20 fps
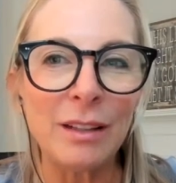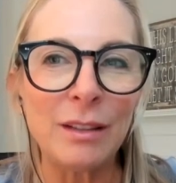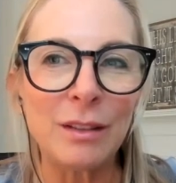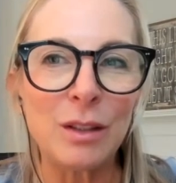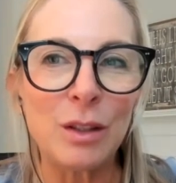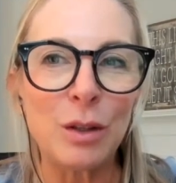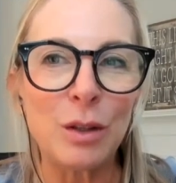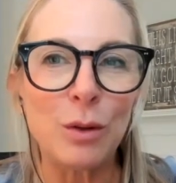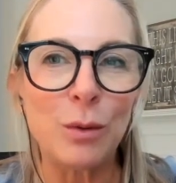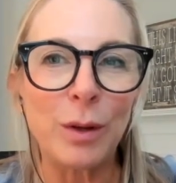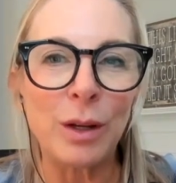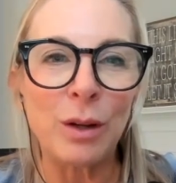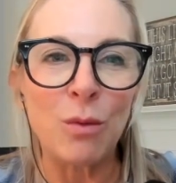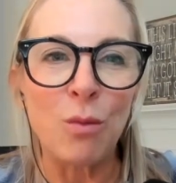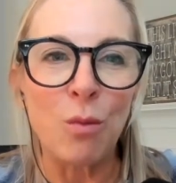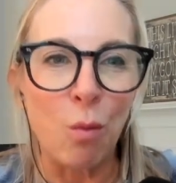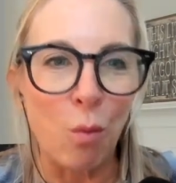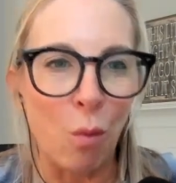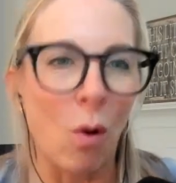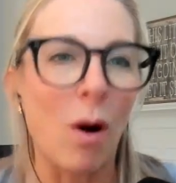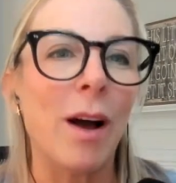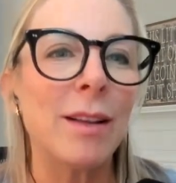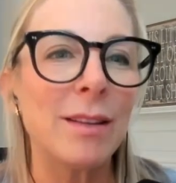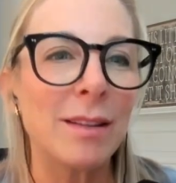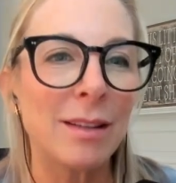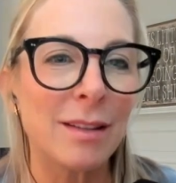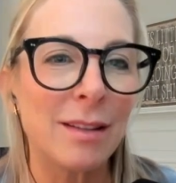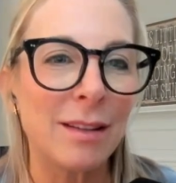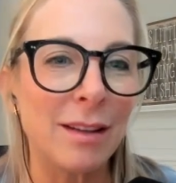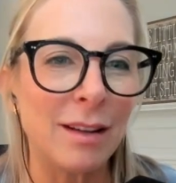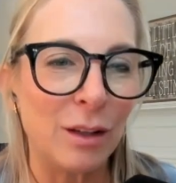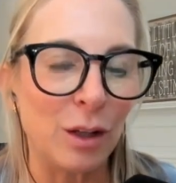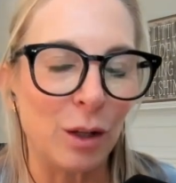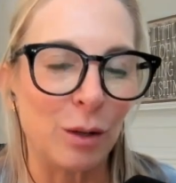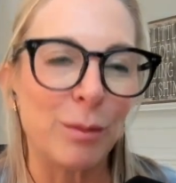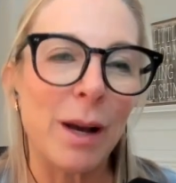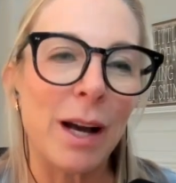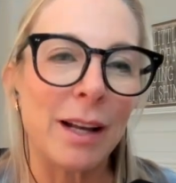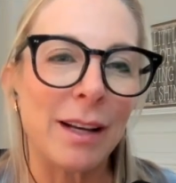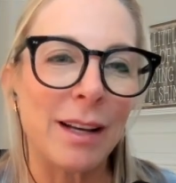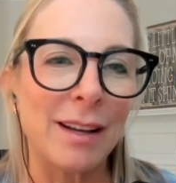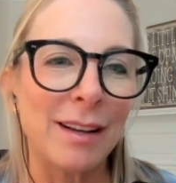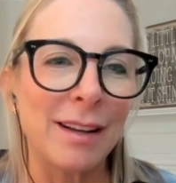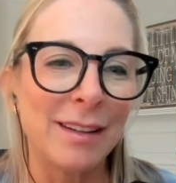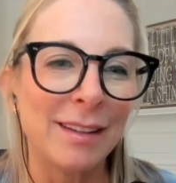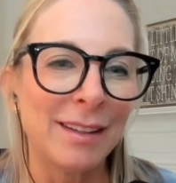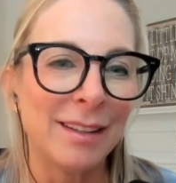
is doing what in your body?